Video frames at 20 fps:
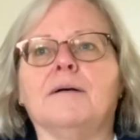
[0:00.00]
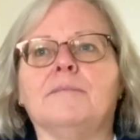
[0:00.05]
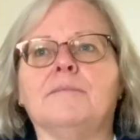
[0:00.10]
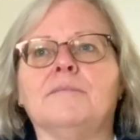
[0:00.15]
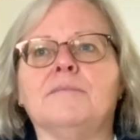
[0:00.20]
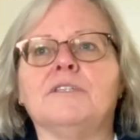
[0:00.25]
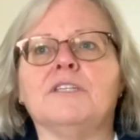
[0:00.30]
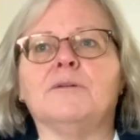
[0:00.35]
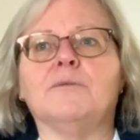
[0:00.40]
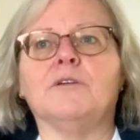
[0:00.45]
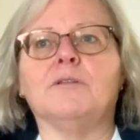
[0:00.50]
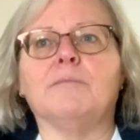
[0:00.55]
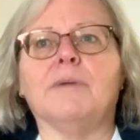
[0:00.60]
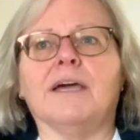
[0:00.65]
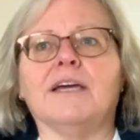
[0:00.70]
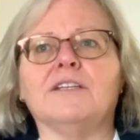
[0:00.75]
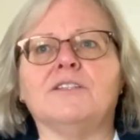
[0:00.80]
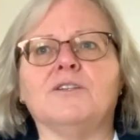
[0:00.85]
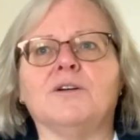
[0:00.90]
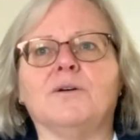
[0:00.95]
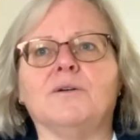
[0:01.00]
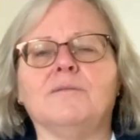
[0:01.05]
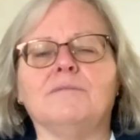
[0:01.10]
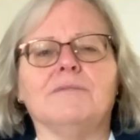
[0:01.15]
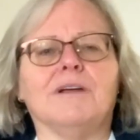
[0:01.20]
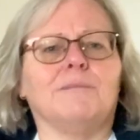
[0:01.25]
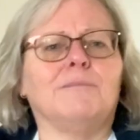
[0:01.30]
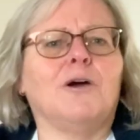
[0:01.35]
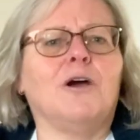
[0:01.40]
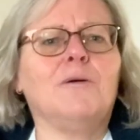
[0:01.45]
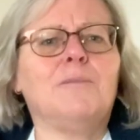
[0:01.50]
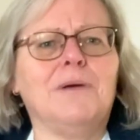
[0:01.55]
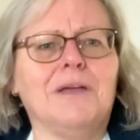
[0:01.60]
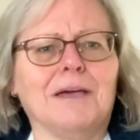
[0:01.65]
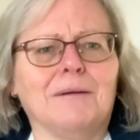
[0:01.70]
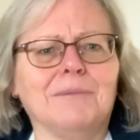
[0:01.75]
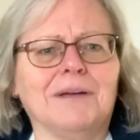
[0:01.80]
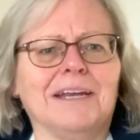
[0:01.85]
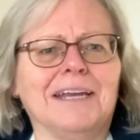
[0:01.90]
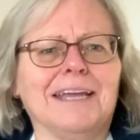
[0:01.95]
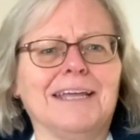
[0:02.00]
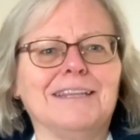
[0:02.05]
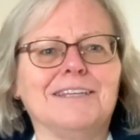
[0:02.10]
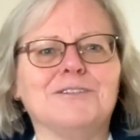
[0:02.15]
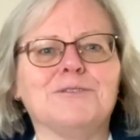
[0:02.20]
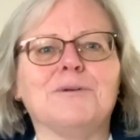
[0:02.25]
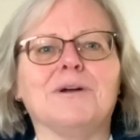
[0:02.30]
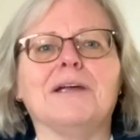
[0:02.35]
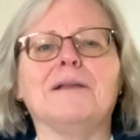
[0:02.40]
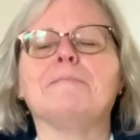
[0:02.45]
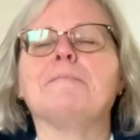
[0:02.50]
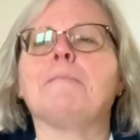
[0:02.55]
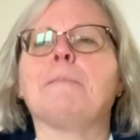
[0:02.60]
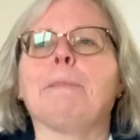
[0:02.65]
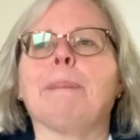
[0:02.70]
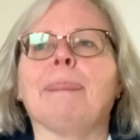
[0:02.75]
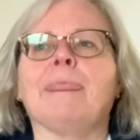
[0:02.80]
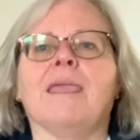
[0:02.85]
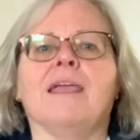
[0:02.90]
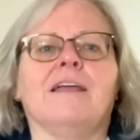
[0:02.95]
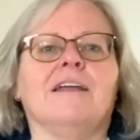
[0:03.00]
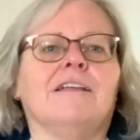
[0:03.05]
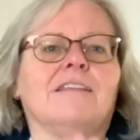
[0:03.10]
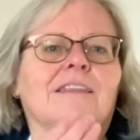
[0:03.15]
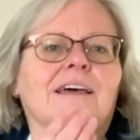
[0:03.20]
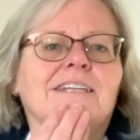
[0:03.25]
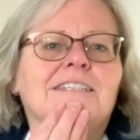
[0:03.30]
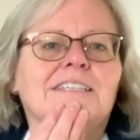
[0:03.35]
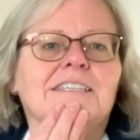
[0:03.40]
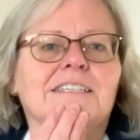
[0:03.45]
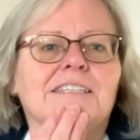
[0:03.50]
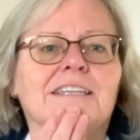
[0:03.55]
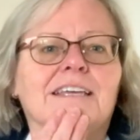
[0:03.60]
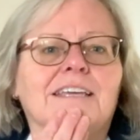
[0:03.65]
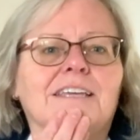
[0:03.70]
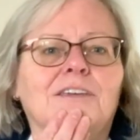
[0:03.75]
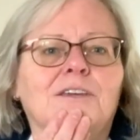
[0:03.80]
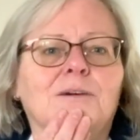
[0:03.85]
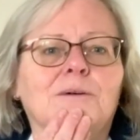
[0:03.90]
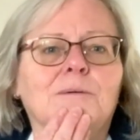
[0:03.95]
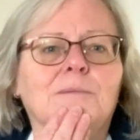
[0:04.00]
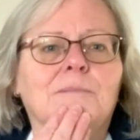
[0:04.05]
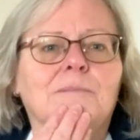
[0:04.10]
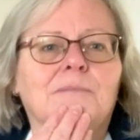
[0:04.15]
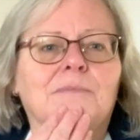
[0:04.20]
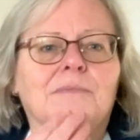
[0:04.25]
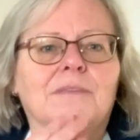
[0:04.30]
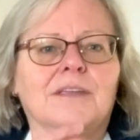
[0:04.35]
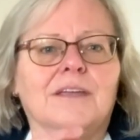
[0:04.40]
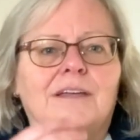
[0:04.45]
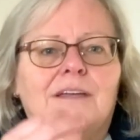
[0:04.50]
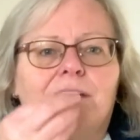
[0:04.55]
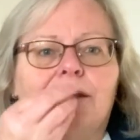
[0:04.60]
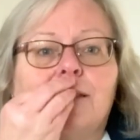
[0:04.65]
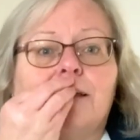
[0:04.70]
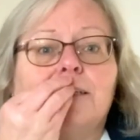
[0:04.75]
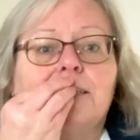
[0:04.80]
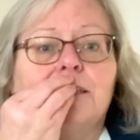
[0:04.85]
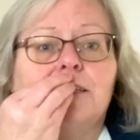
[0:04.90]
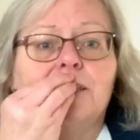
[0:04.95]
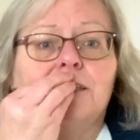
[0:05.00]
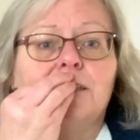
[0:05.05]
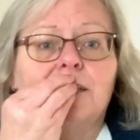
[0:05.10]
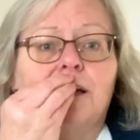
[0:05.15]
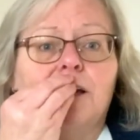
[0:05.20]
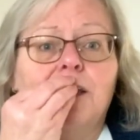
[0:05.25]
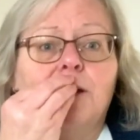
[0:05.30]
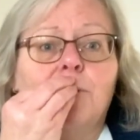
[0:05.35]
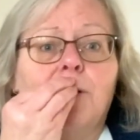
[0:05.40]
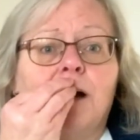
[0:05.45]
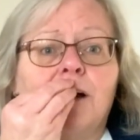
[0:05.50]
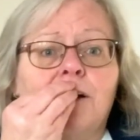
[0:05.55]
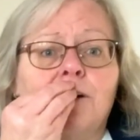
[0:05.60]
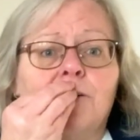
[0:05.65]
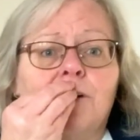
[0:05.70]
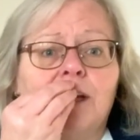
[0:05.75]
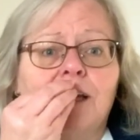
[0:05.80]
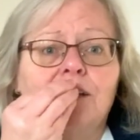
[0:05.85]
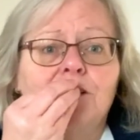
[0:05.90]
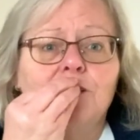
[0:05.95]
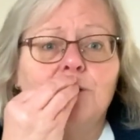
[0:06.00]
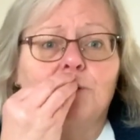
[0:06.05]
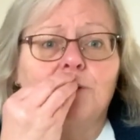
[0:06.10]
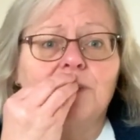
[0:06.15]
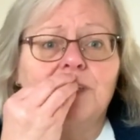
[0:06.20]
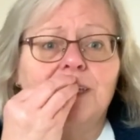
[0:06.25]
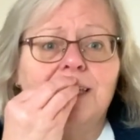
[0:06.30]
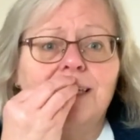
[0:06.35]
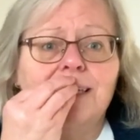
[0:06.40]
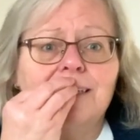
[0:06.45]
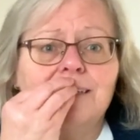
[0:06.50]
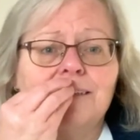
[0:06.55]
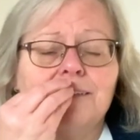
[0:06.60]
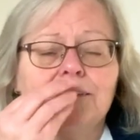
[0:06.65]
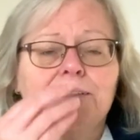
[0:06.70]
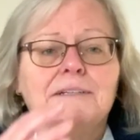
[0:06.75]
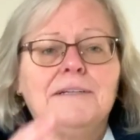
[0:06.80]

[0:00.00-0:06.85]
So with Makaton, I'm hoping I'm going to get this right. That is thank you. That is, are you hungry? Do you want to eat?